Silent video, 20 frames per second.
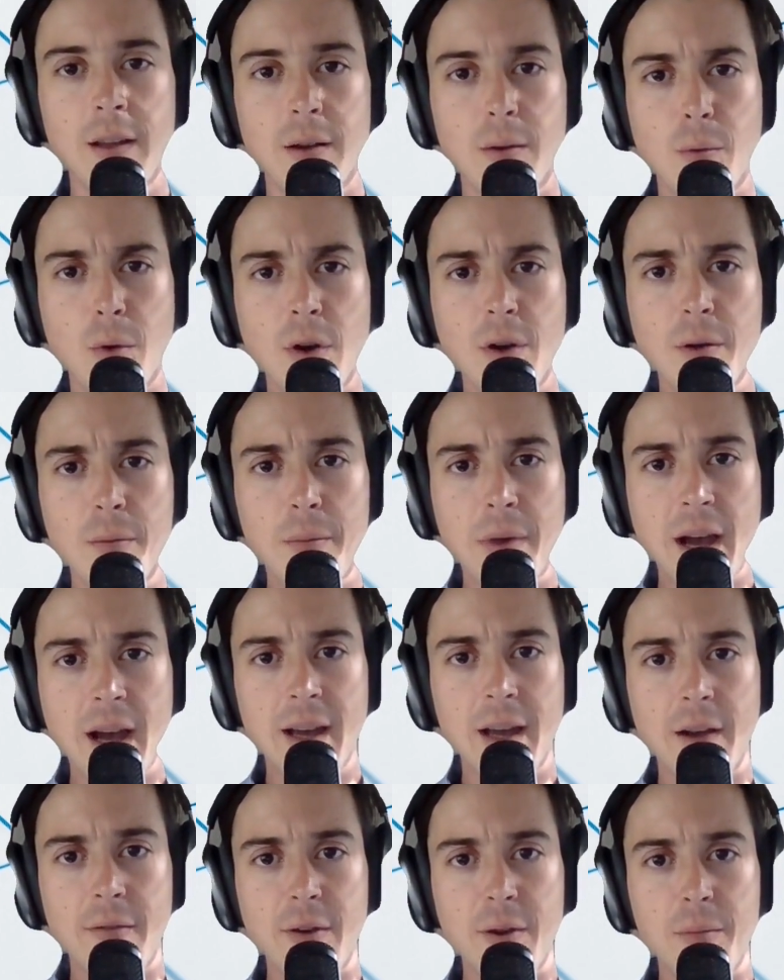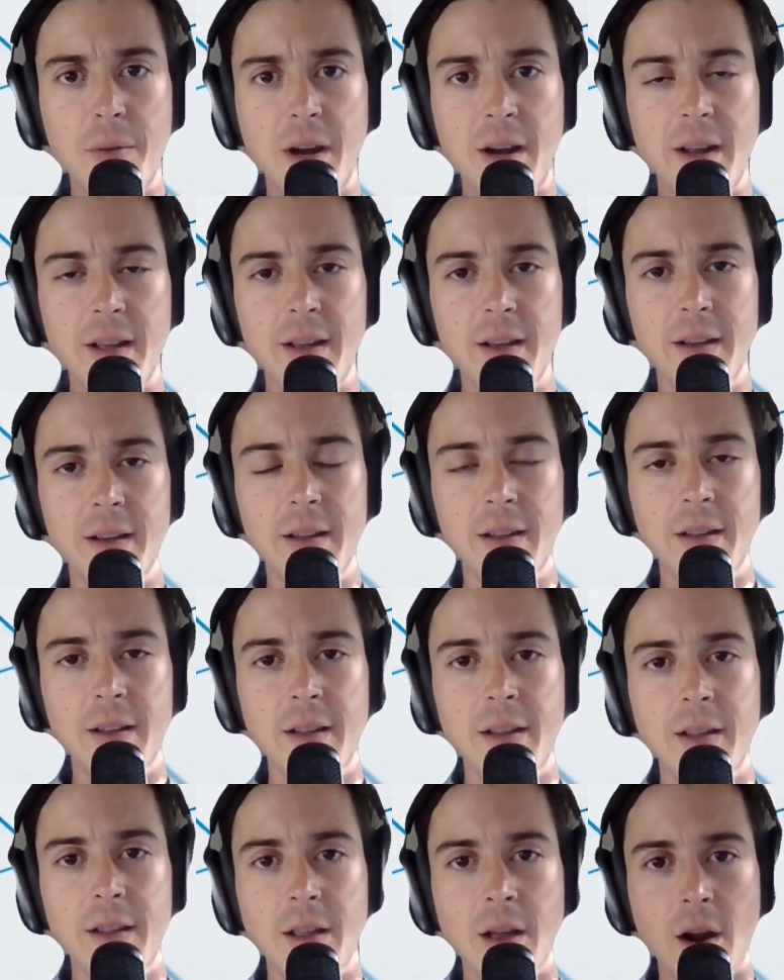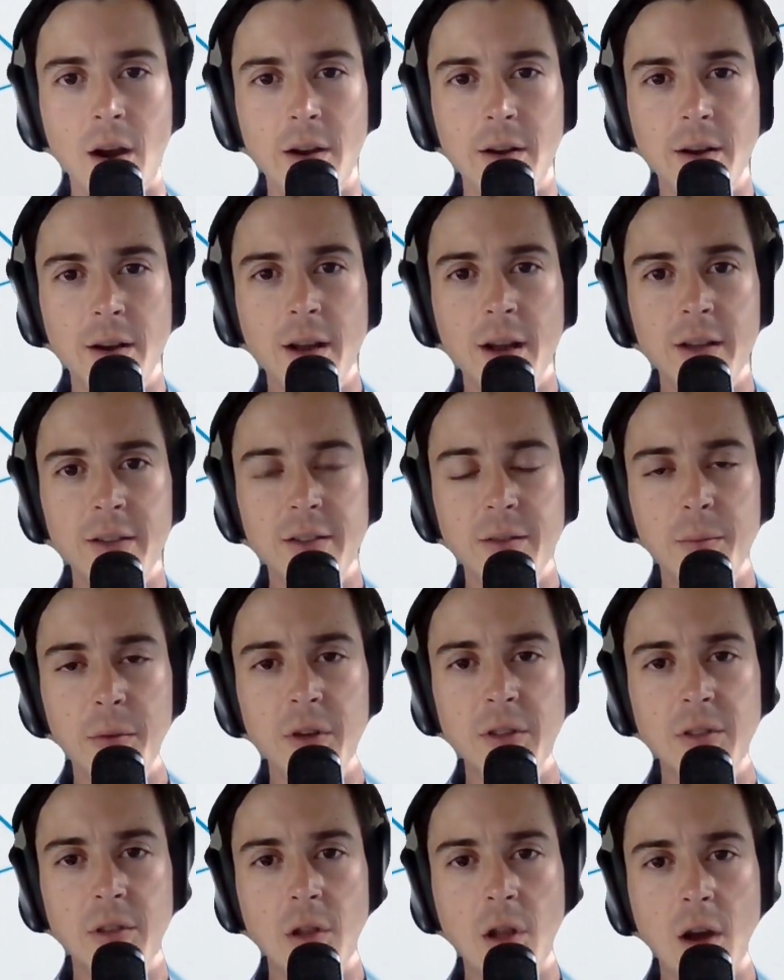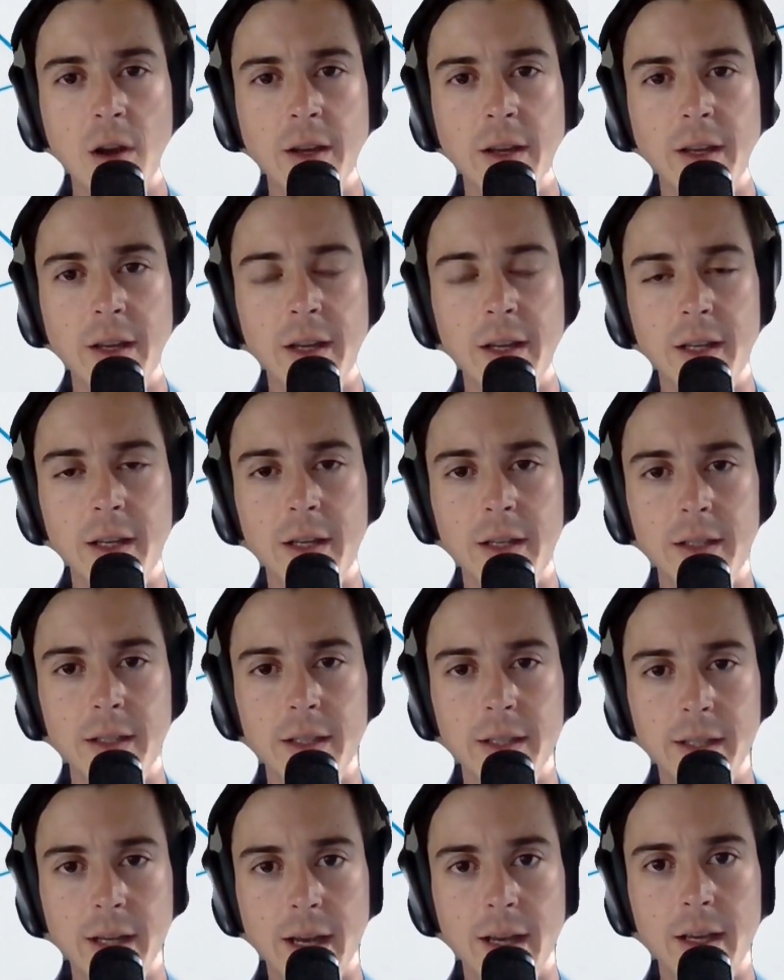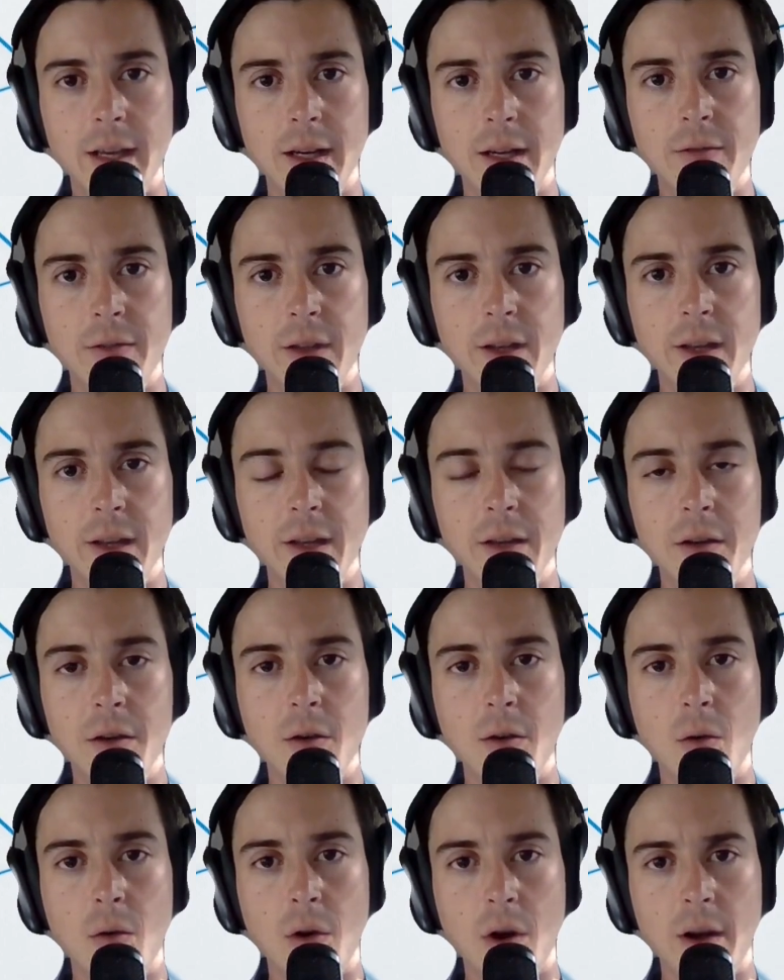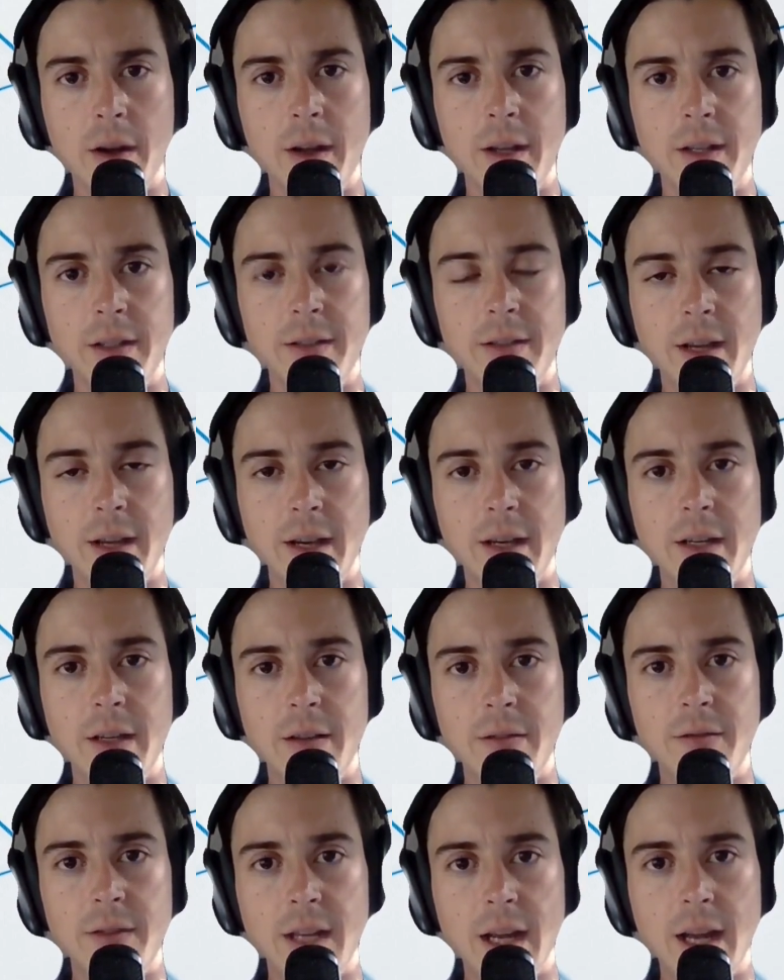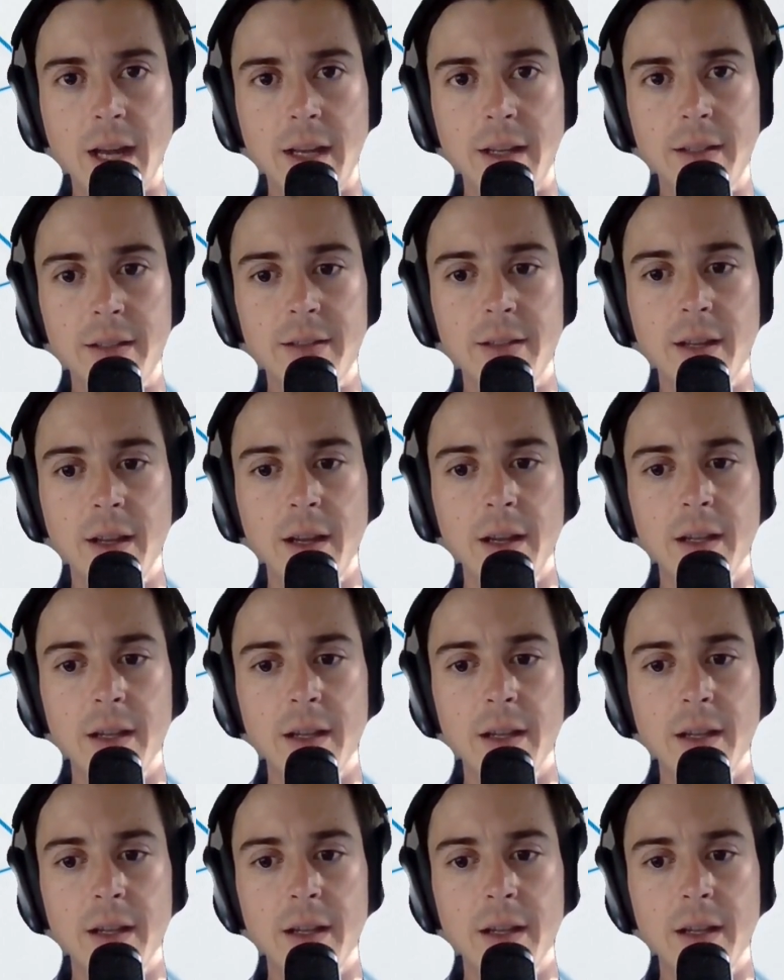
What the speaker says: Welcome back, everybody. Are your customers logging in consecutively or on consecutive days,